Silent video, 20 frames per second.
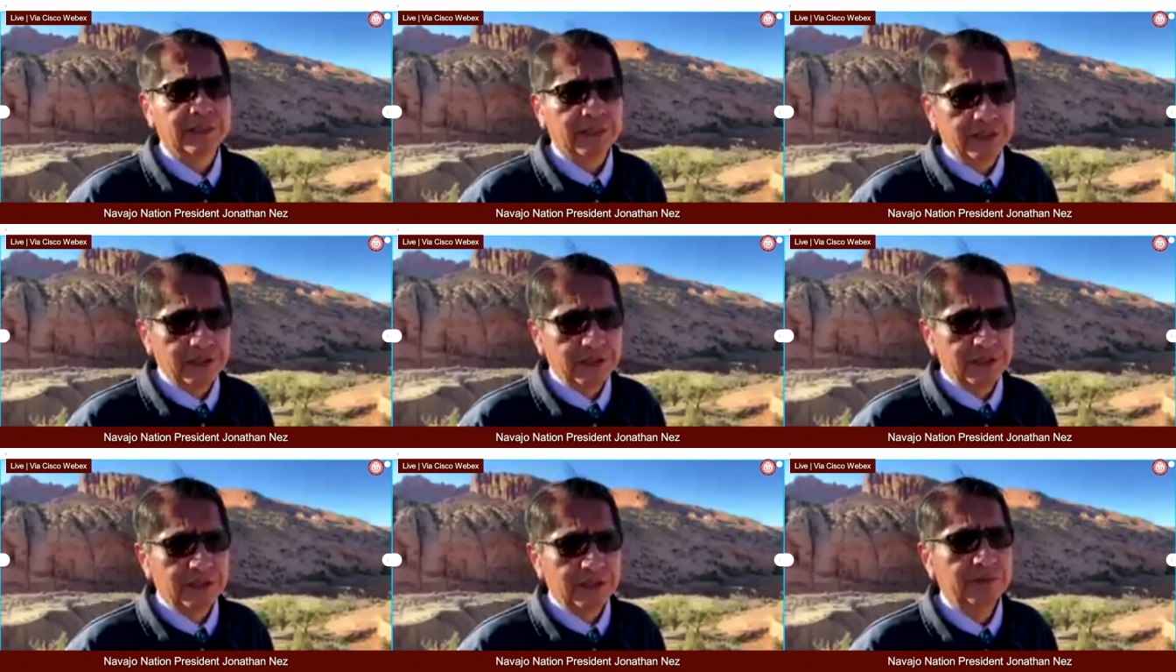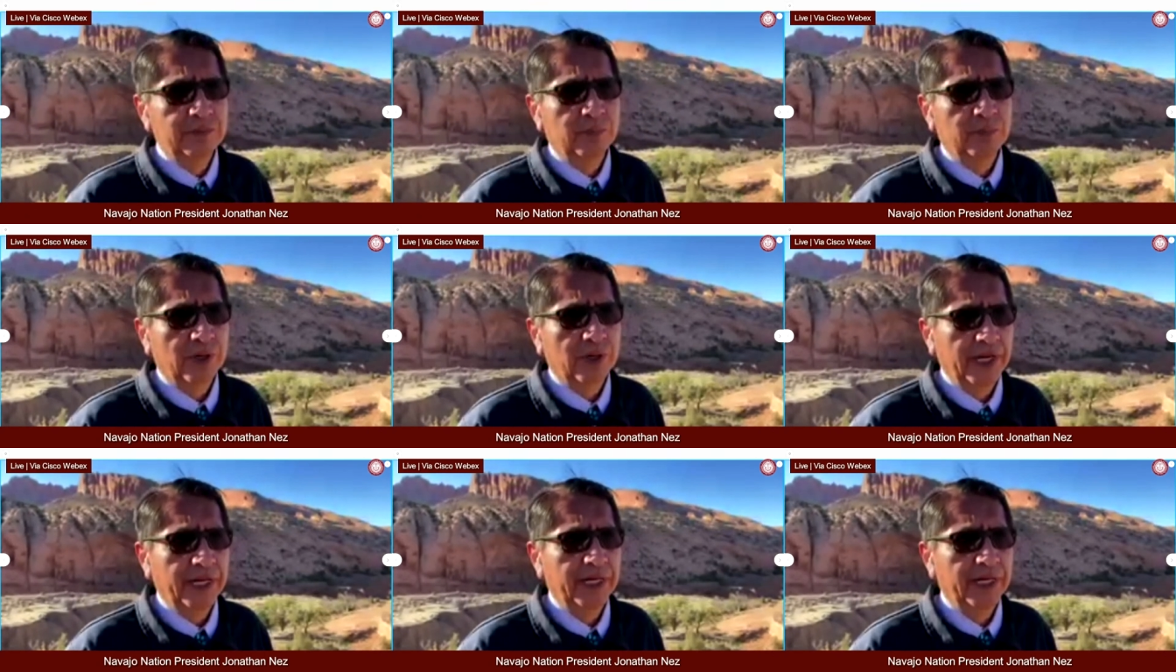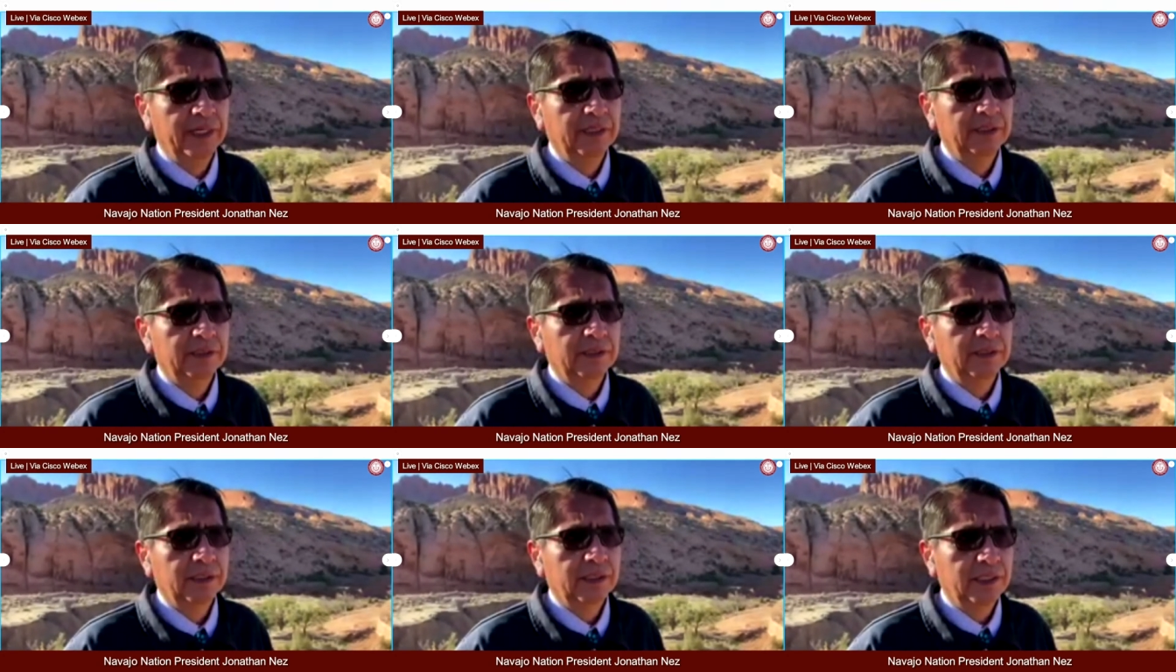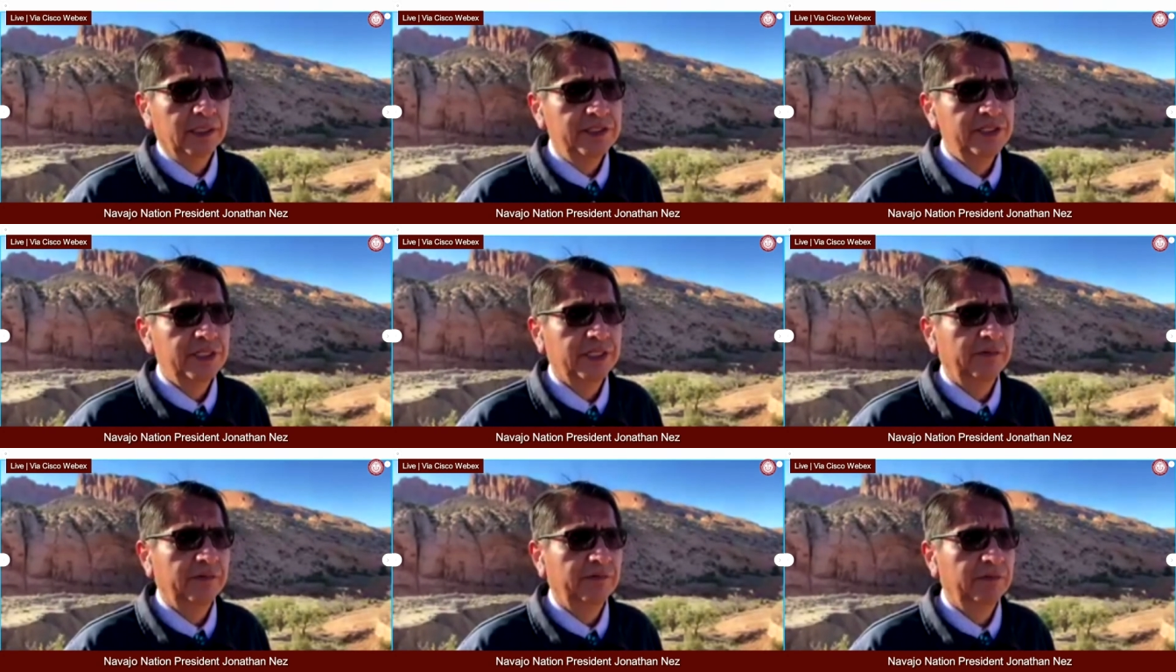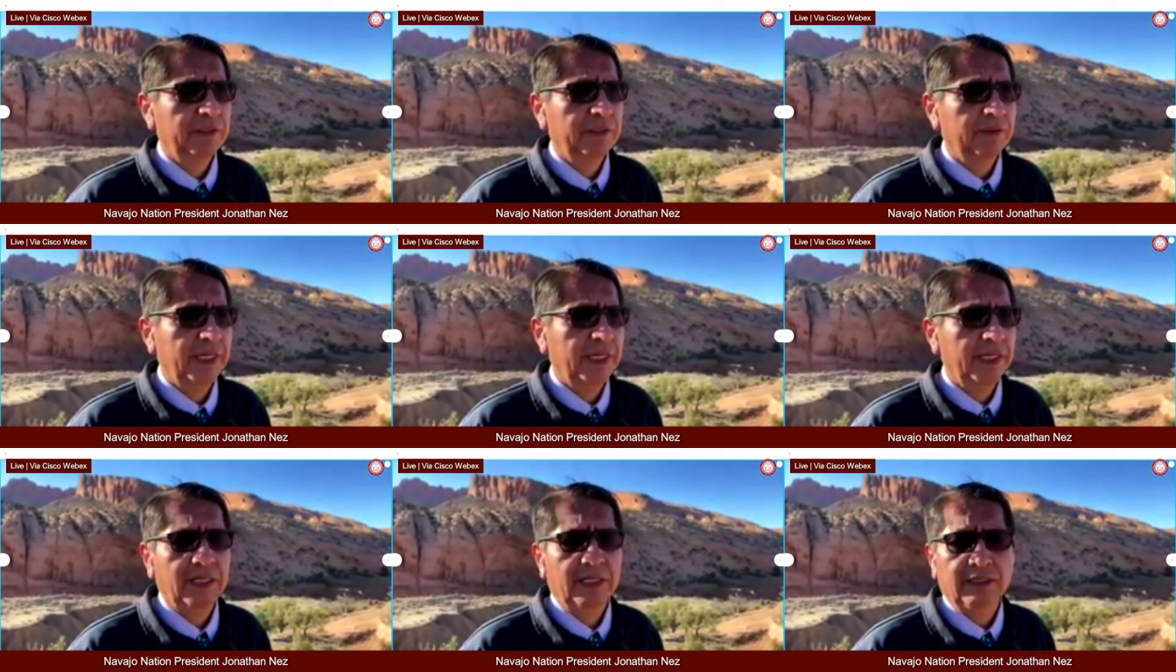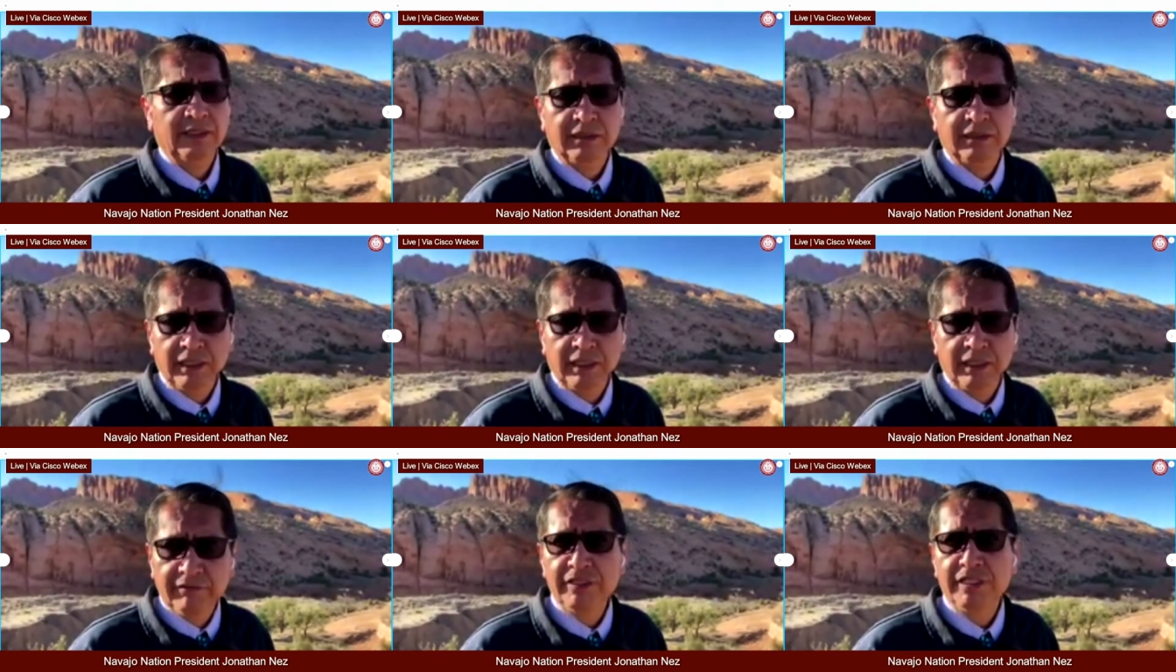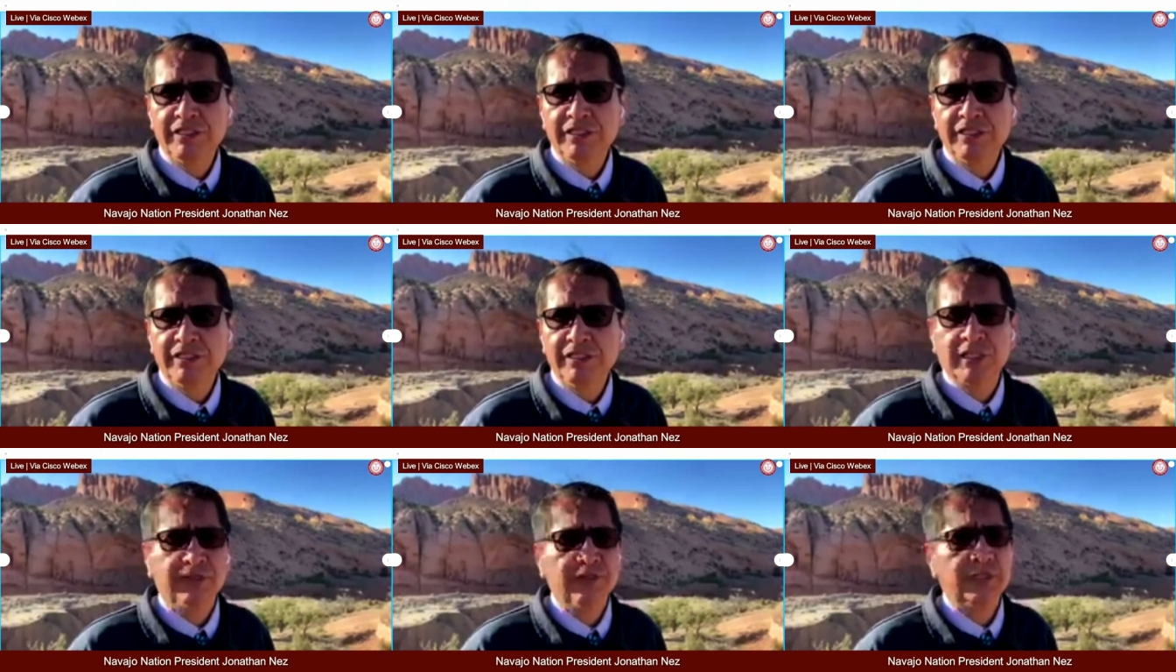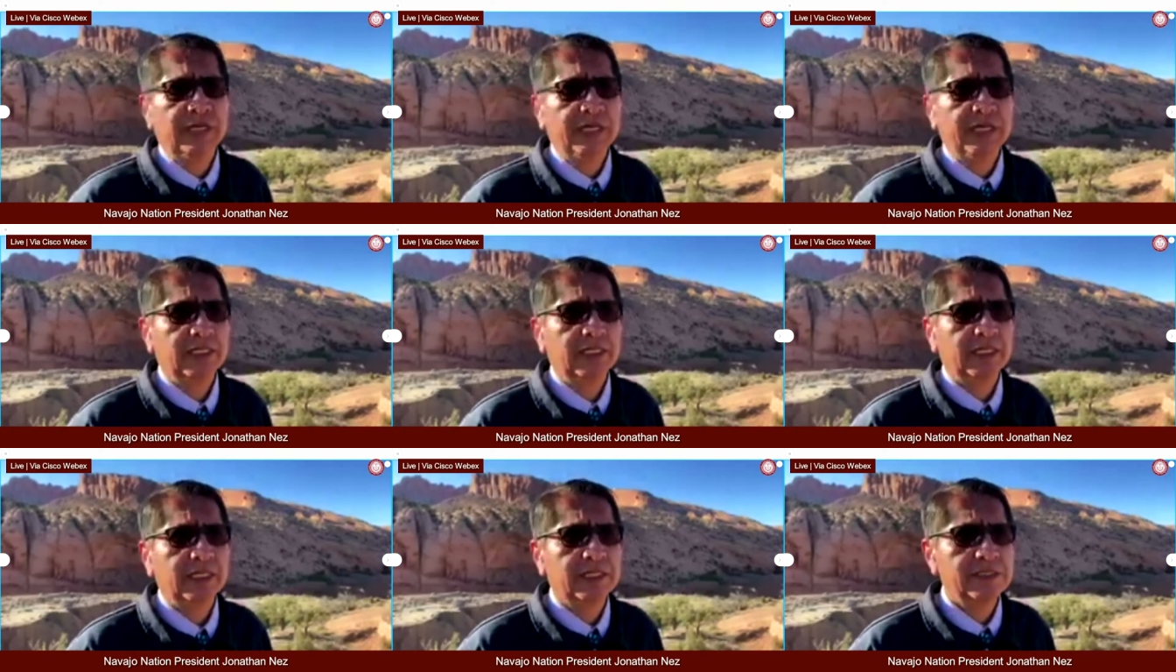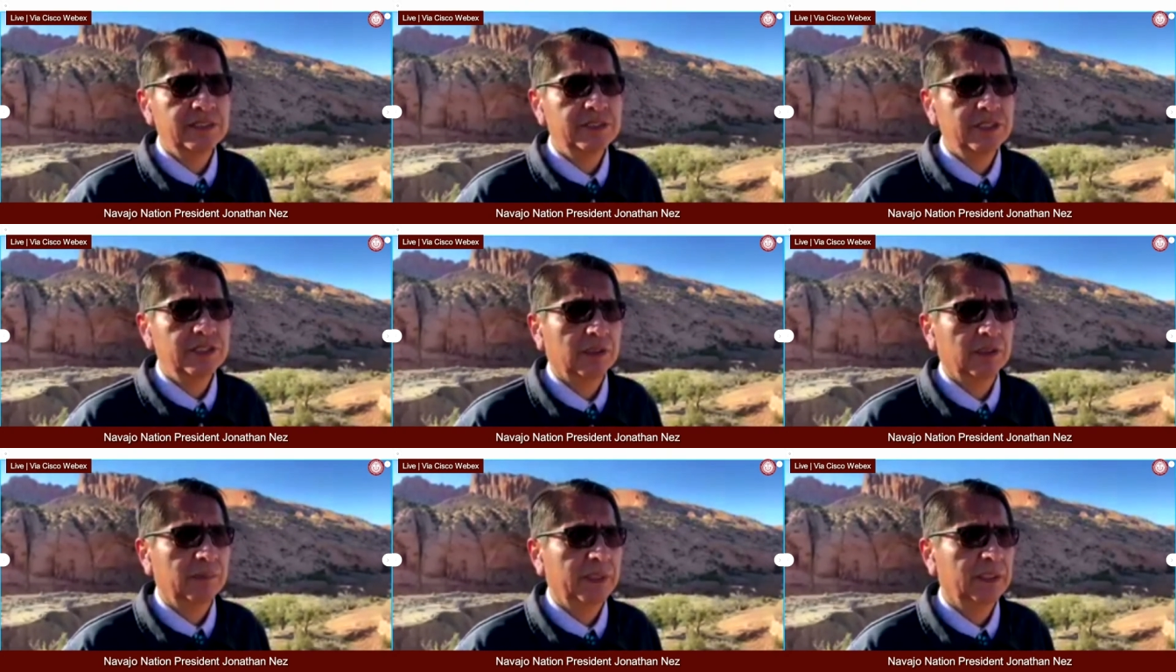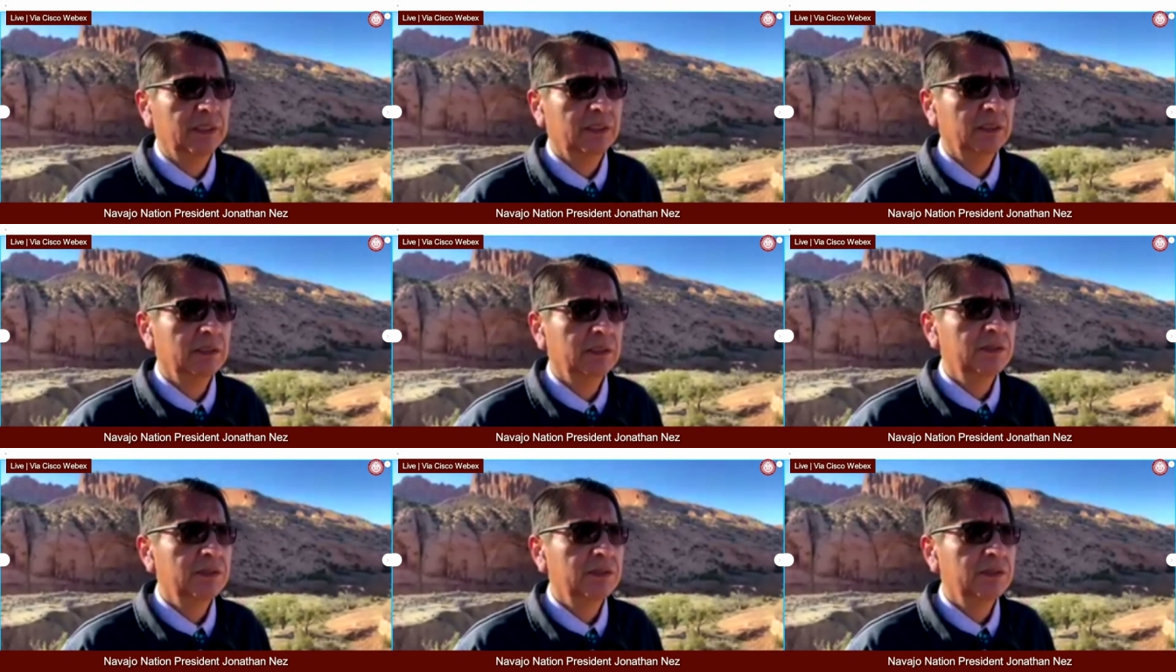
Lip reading: Continue to pray each and every day, ladies and gentlemen.